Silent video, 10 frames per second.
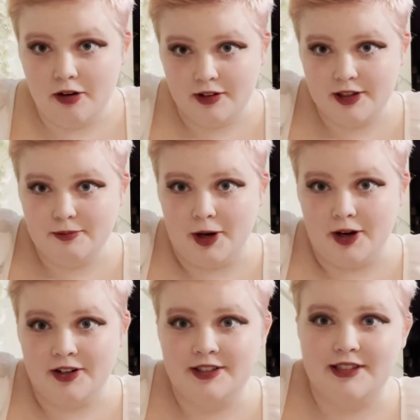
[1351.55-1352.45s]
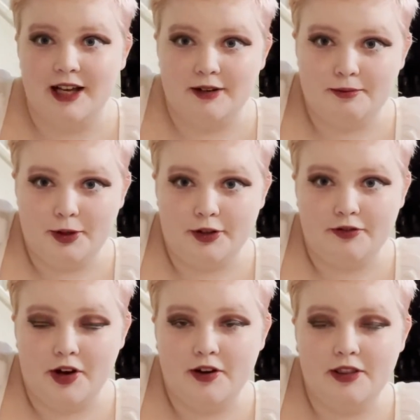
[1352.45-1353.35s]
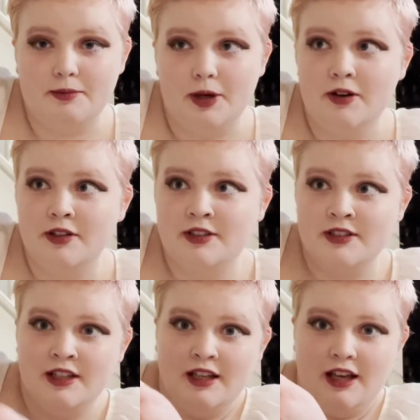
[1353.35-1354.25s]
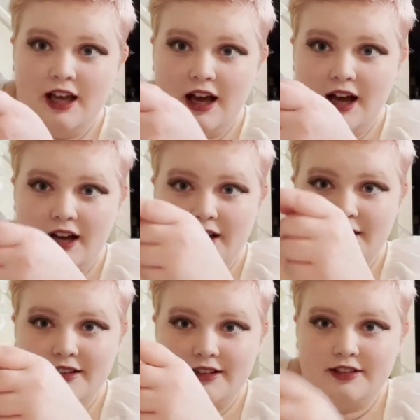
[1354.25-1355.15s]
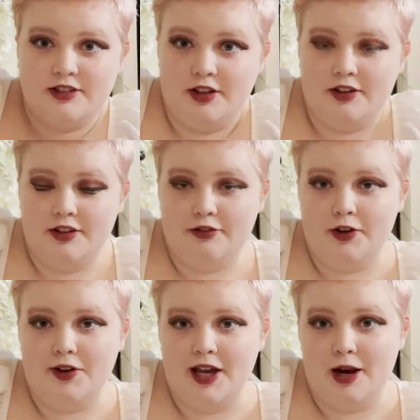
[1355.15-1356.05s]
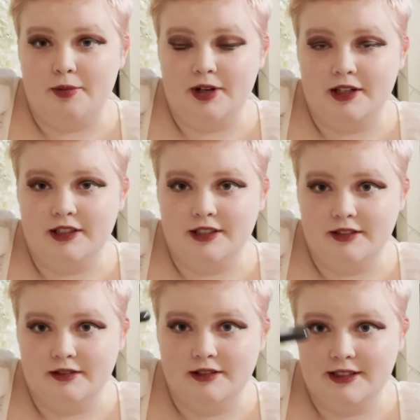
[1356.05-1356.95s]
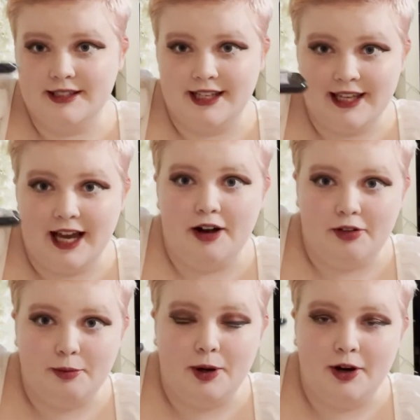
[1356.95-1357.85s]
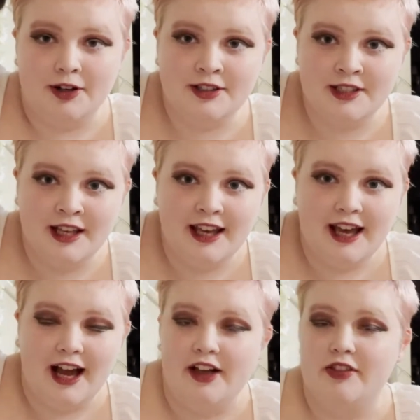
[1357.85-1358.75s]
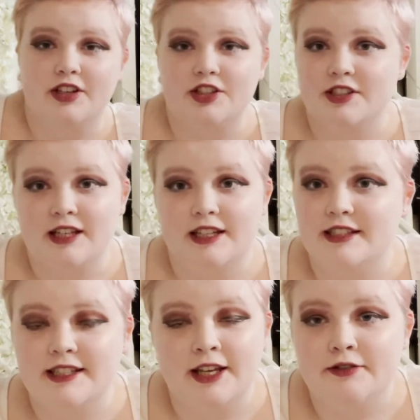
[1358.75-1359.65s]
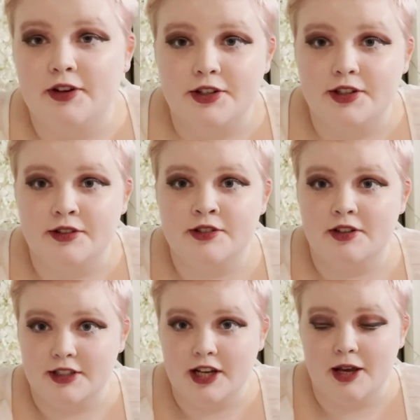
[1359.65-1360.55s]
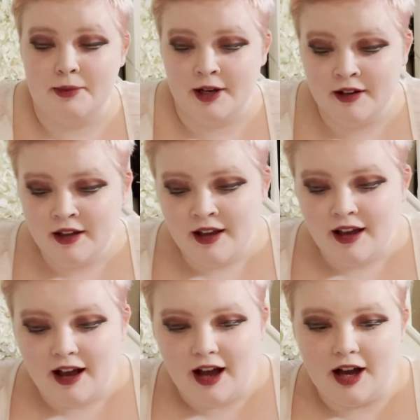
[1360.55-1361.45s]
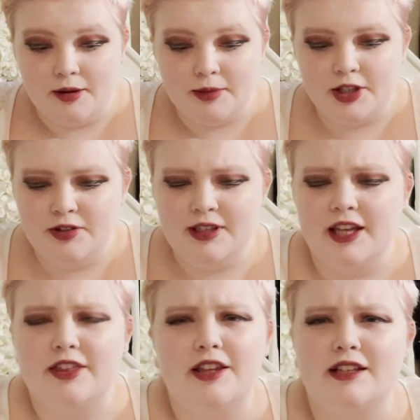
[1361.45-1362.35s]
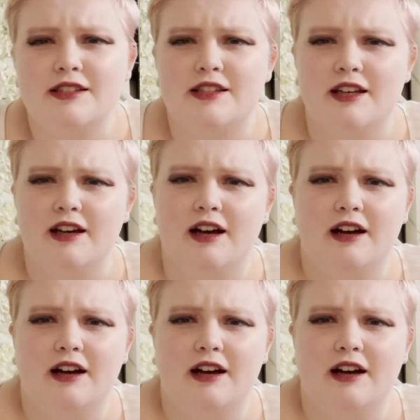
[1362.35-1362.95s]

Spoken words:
in the box and put your phone in the box, so that the phone camera can see out the box, and then just set it to take photos on timer. And you can get things that